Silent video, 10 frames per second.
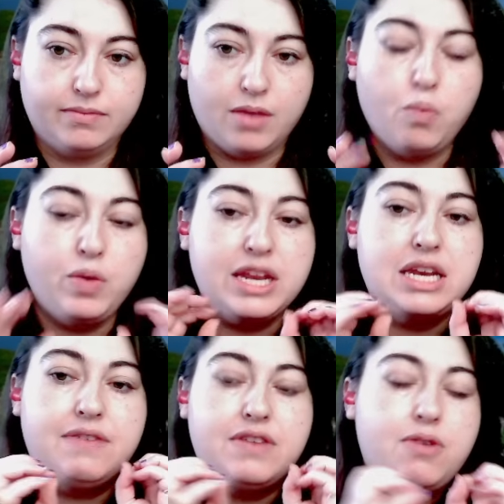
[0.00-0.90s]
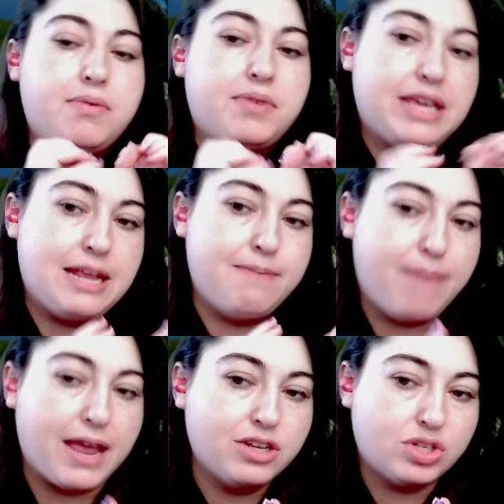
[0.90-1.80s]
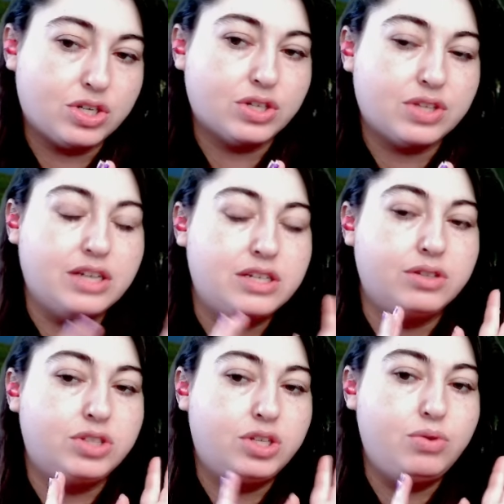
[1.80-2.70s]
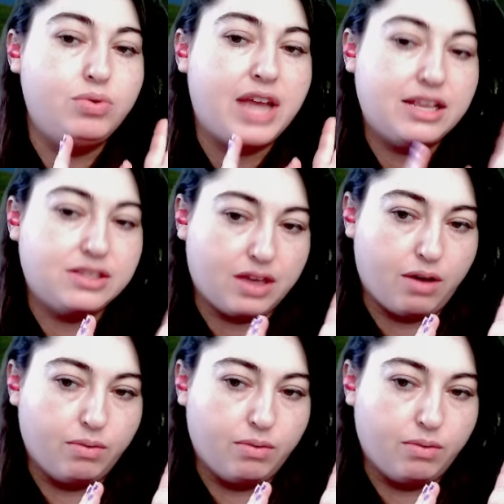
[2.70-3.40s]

We didn't even know we were getting banisters until 2 days ago.